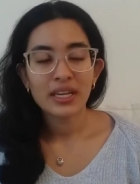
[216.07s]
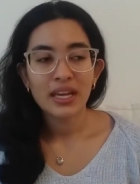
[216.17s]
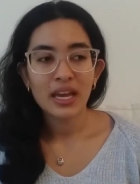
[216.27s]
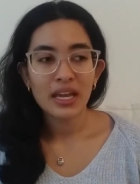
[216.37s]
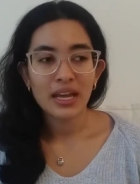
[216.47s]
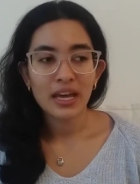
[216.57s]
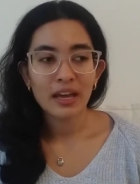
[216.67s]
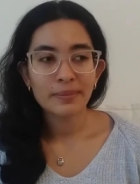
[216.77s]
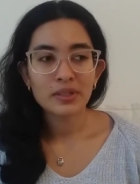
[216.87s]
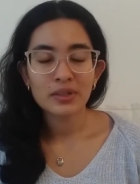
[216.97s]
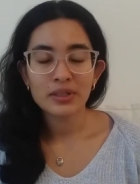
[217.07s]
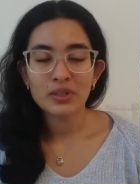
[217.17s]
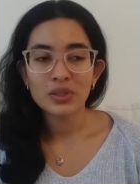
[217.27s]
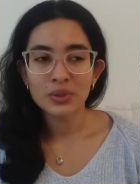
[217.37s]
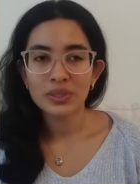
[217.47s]
and I
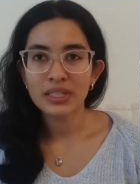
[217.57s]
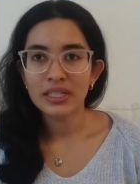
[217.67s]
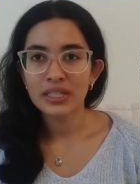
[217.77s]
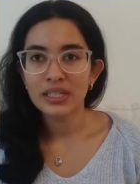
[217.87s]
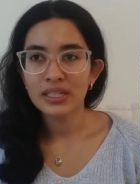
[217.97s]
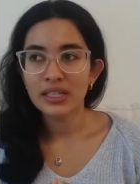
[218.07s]
absolutely